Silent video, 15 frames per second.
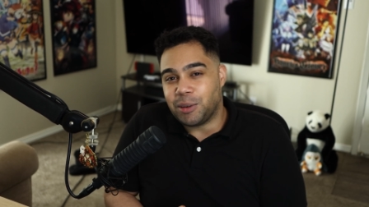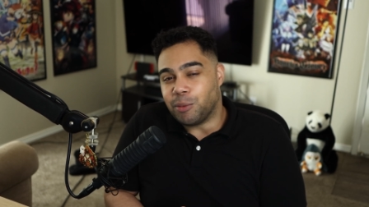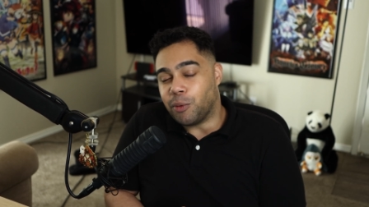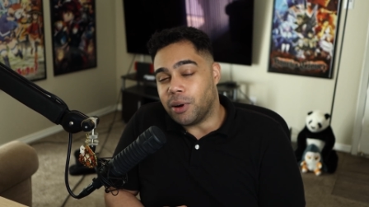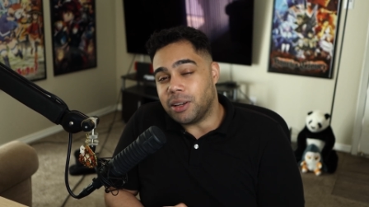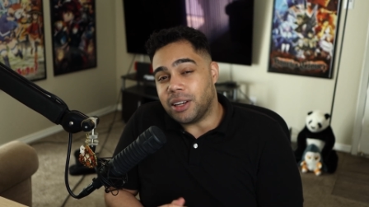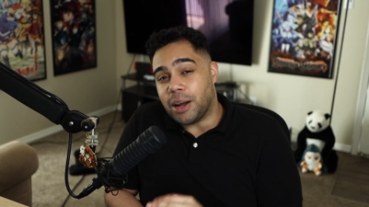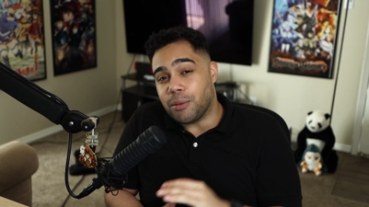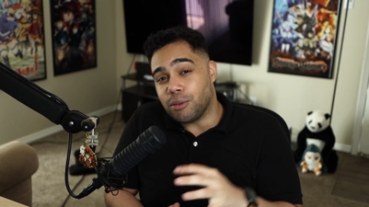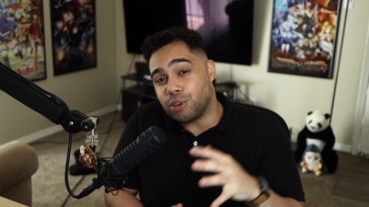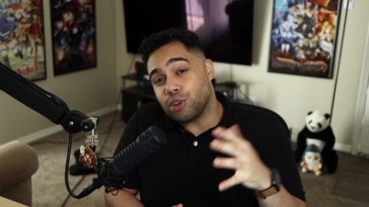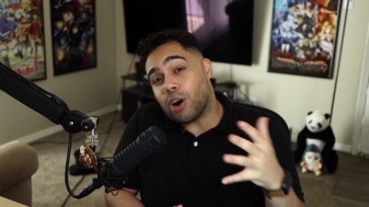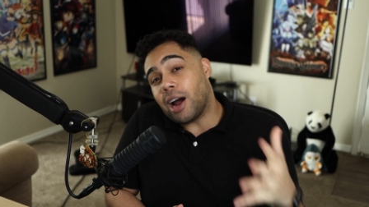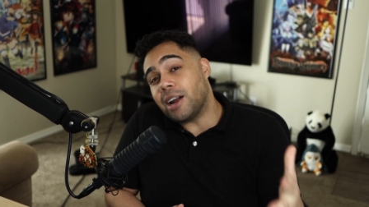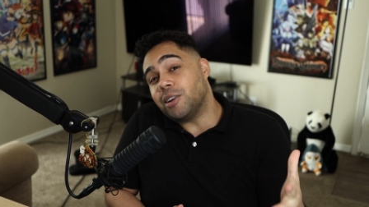What they were
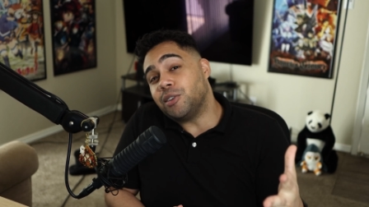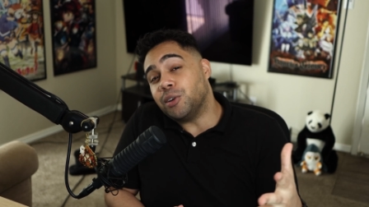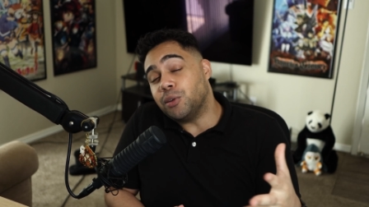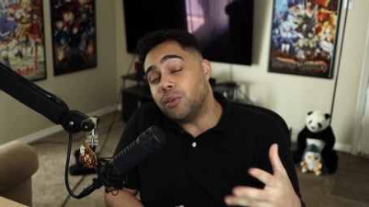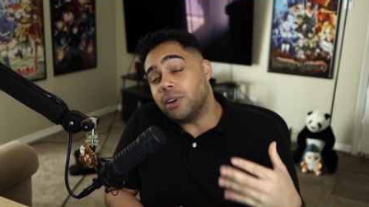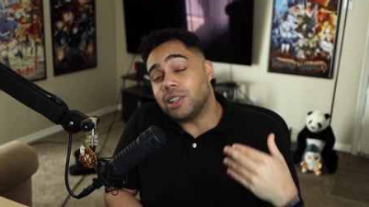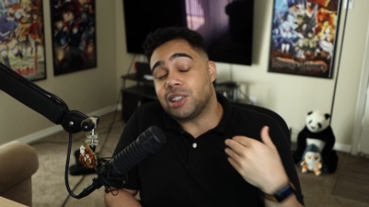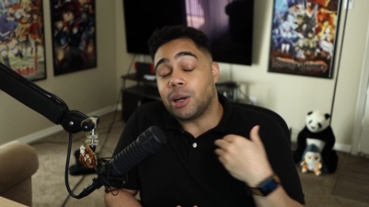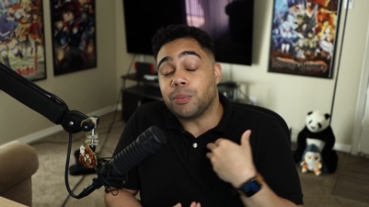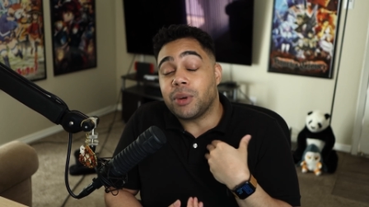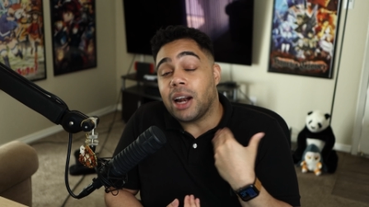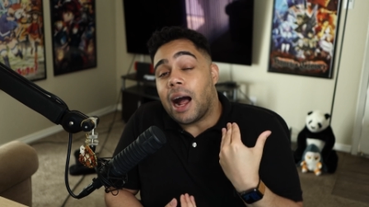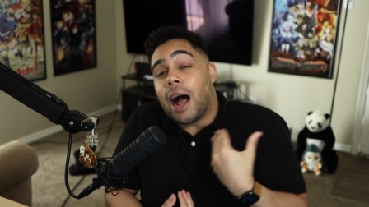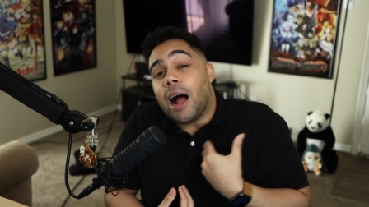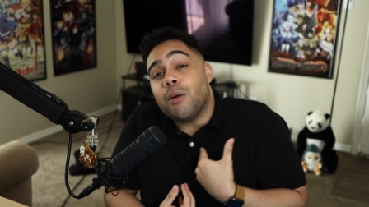trying to do is
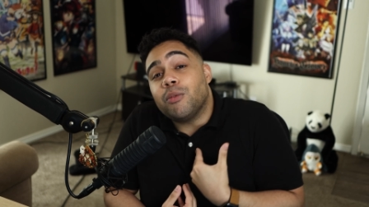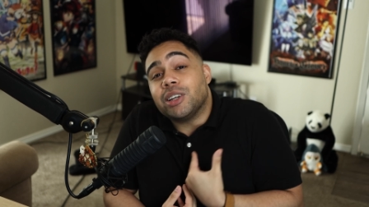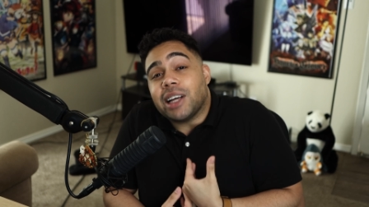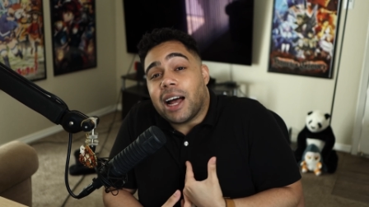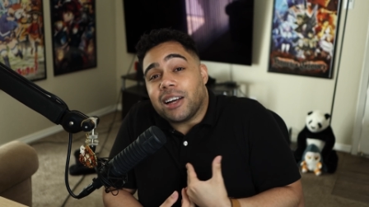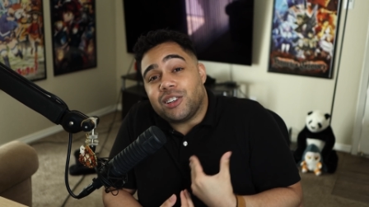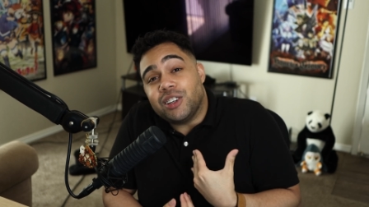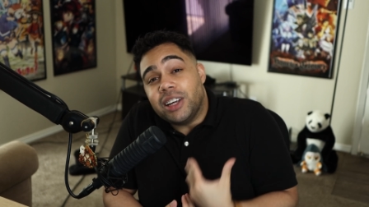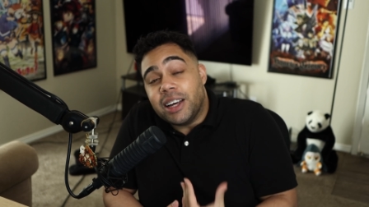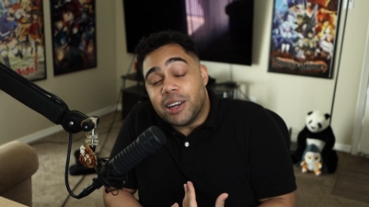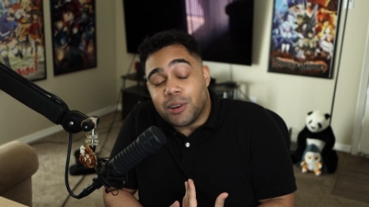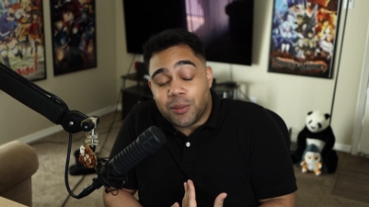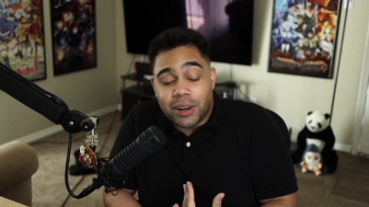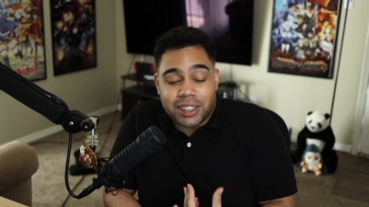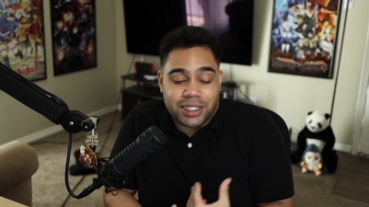something I was actually
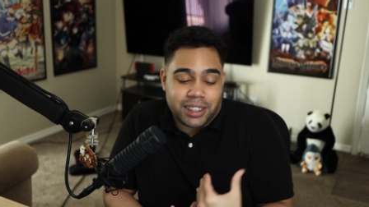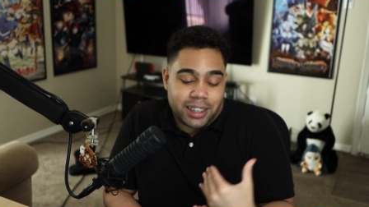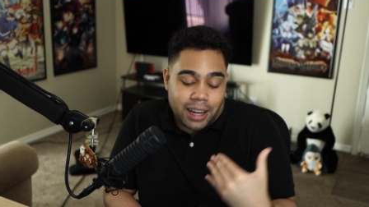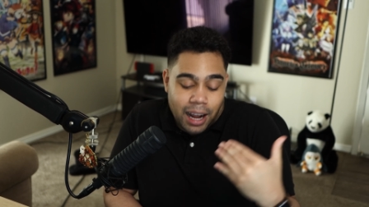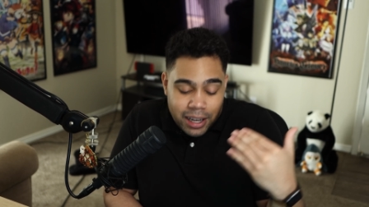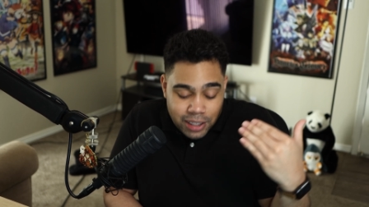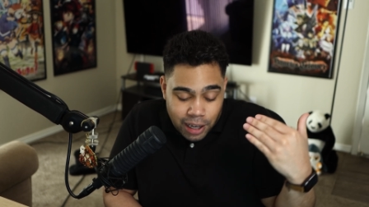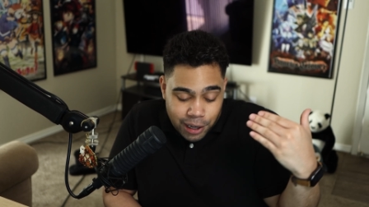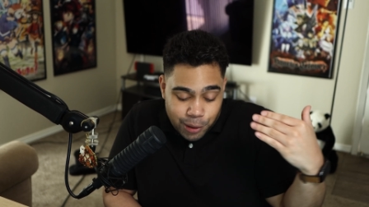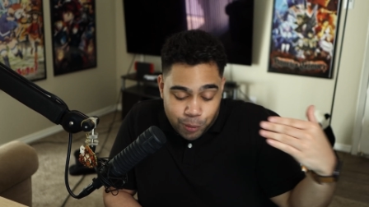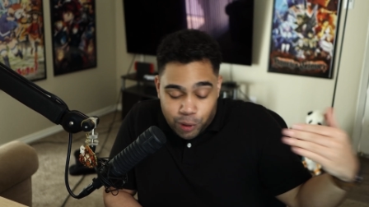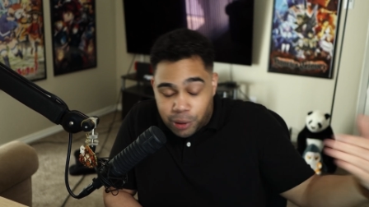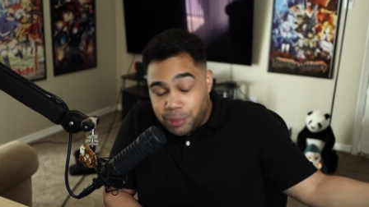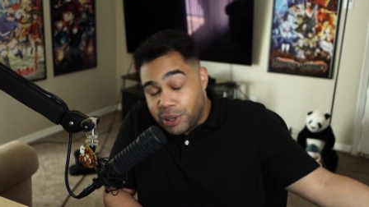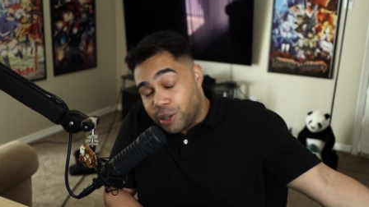interested in. I thought it
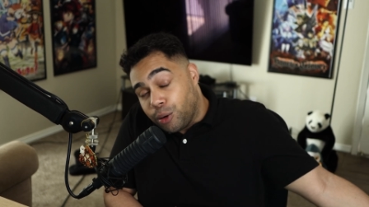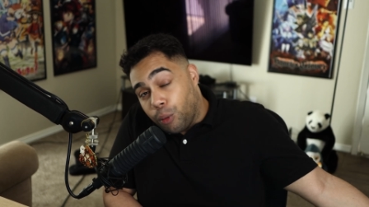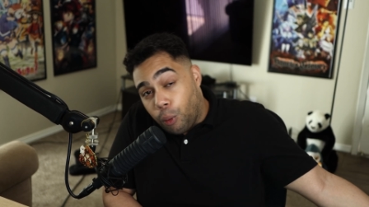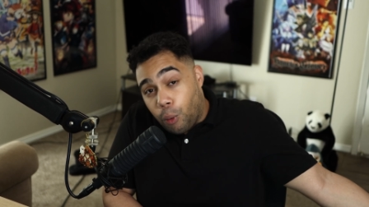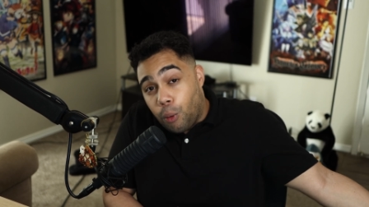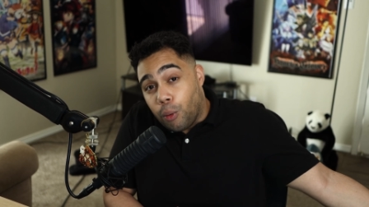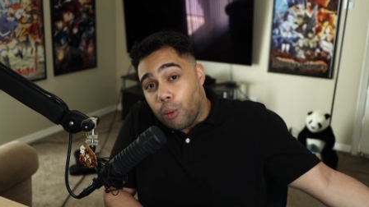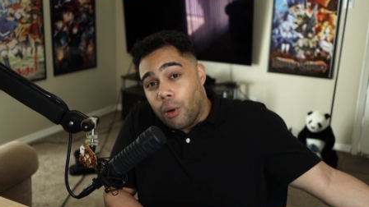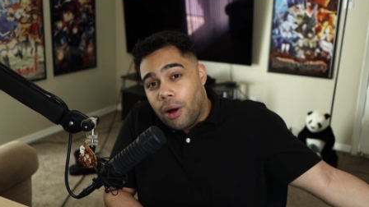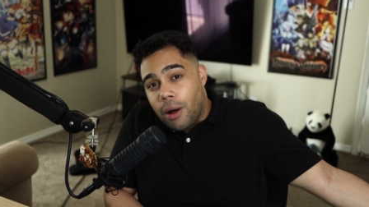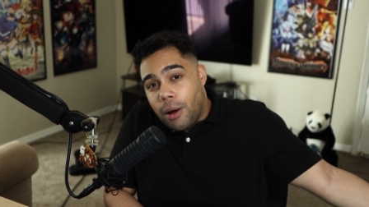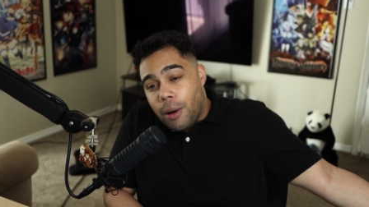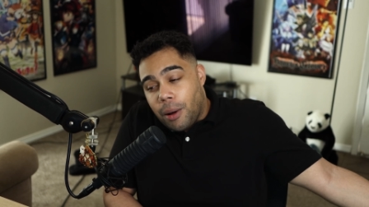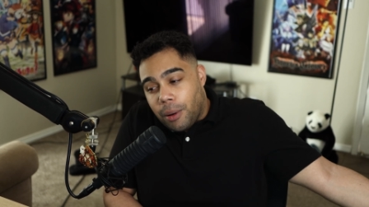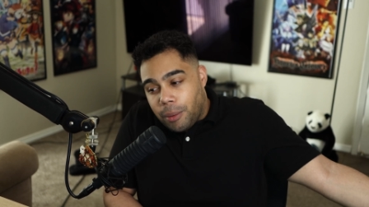would have been cool
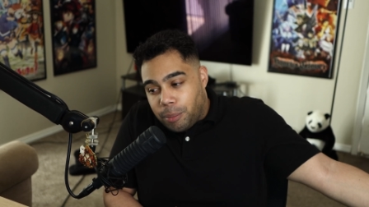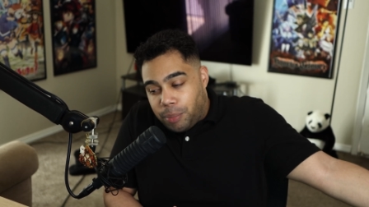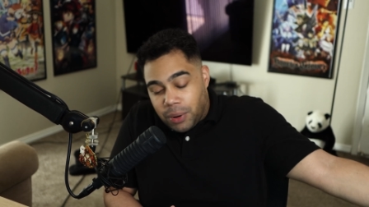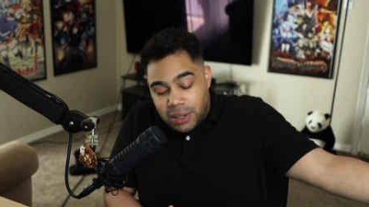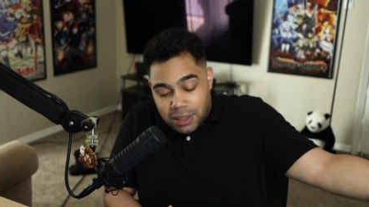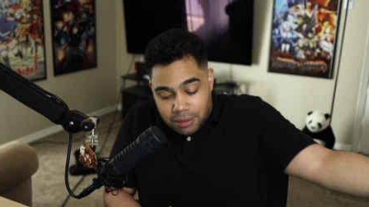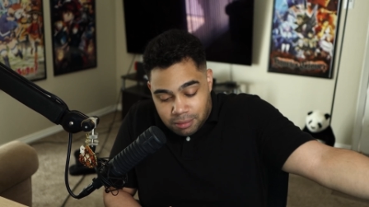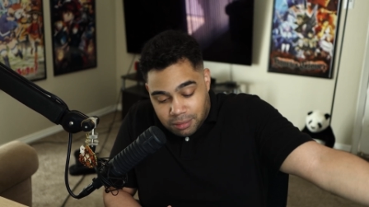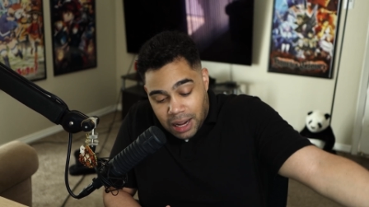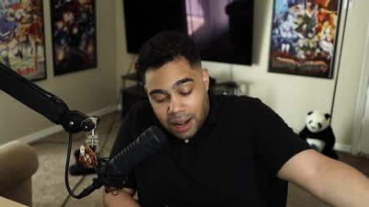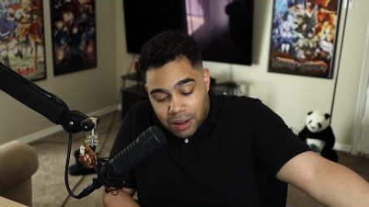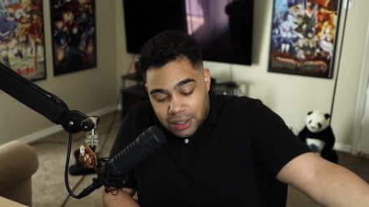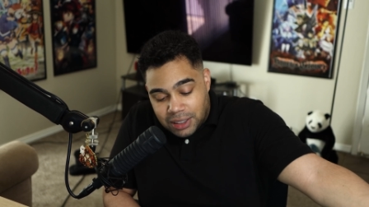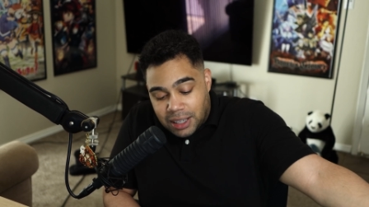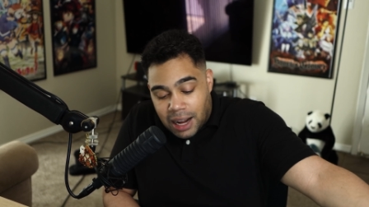but
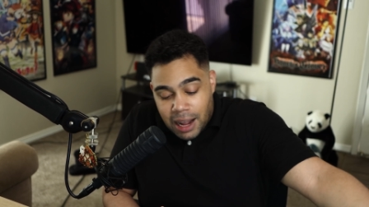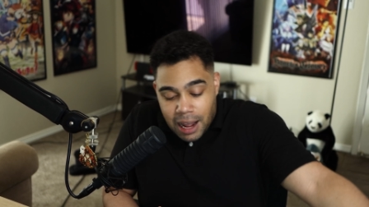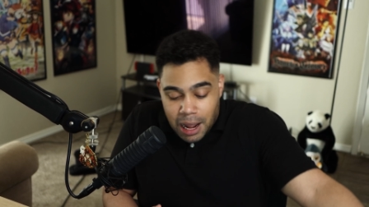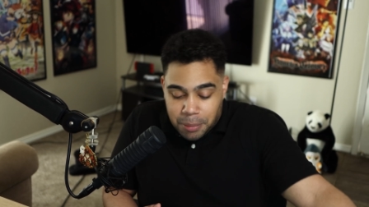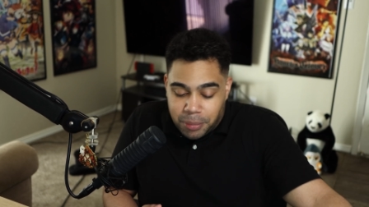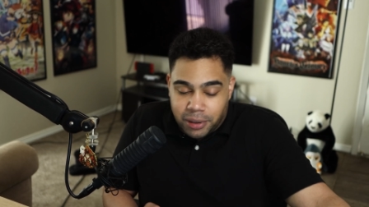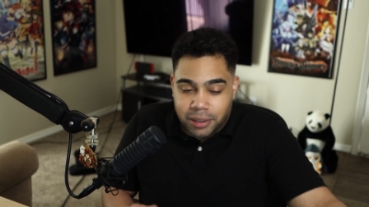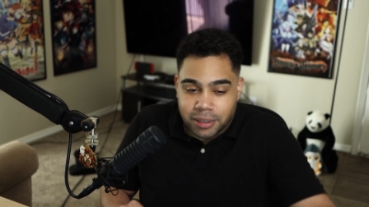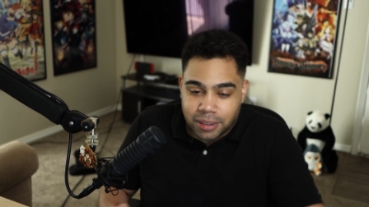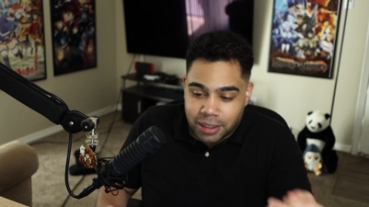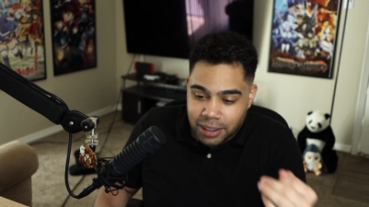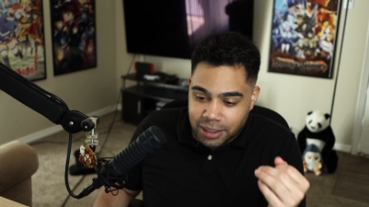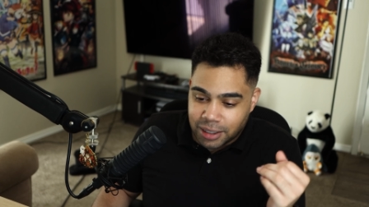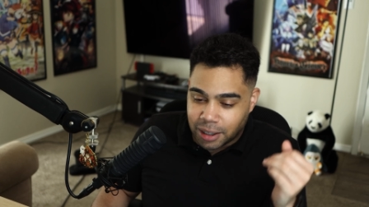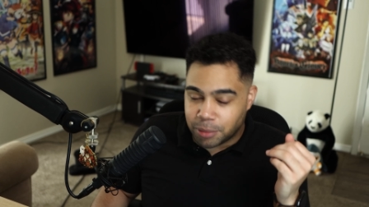now it's not happening
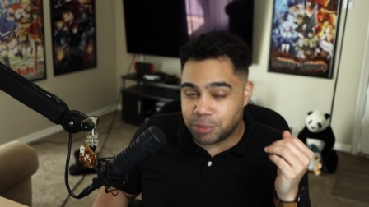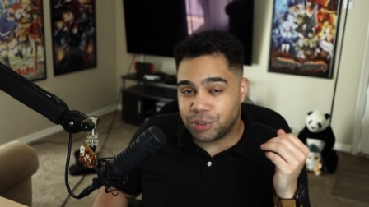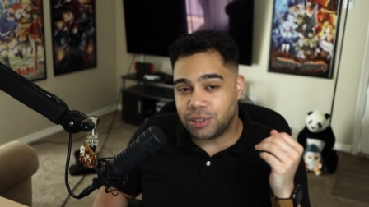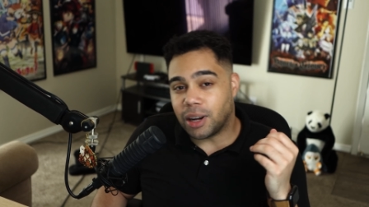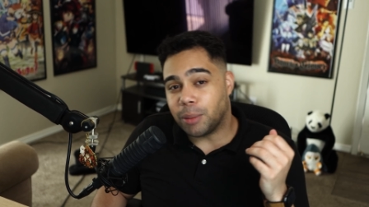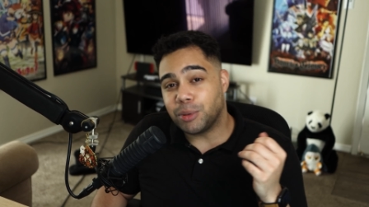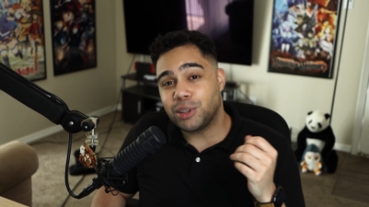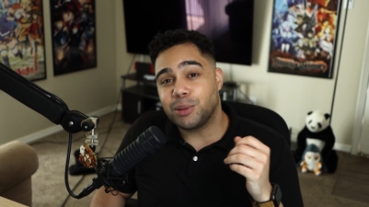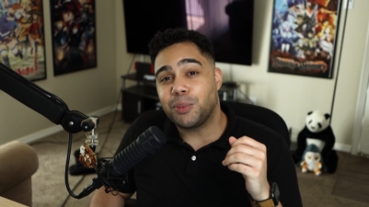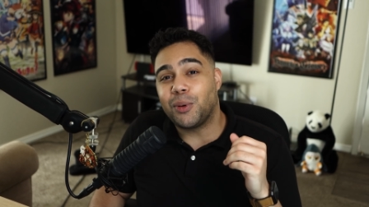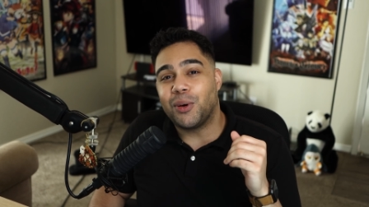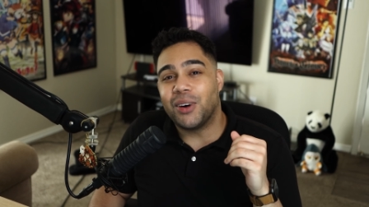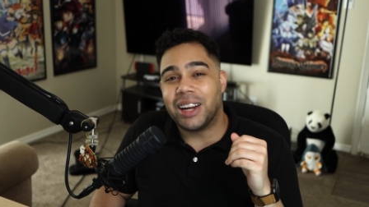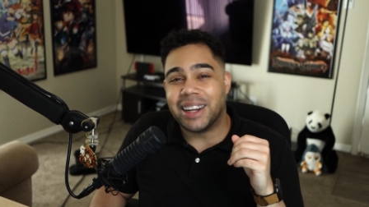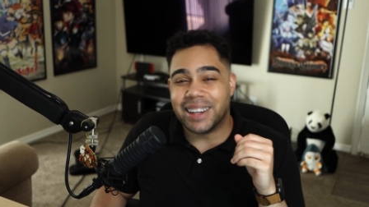and I'm I'm
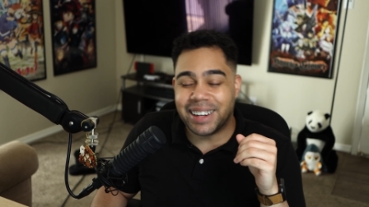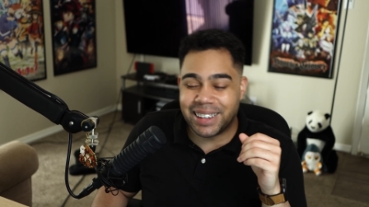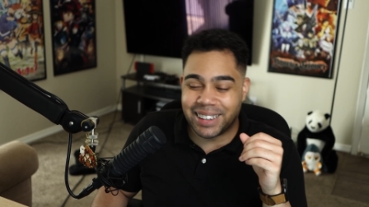disappointed.